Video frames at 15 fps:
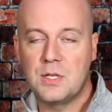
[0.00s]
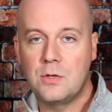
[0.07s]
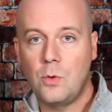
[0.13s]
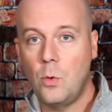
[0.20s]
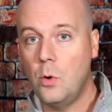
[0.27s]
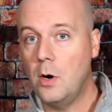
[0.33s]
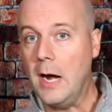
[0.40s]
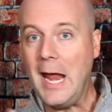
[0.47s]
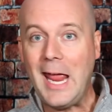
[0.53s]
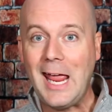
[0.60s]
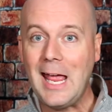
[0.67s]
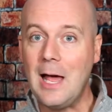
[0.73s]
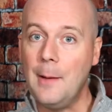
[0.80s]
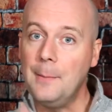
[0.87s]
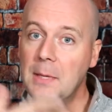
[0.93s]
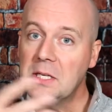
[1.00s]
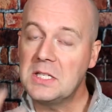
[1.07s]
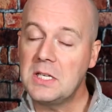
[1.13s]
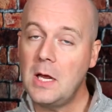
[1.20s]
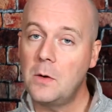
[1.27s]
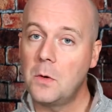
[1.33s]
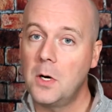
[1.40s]
Store ham,
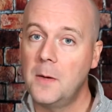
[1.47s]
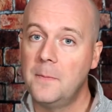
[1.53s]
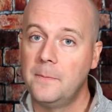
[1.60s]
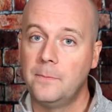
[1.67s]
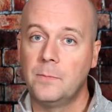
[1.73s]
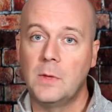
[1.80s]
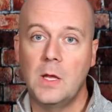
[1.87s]
etc.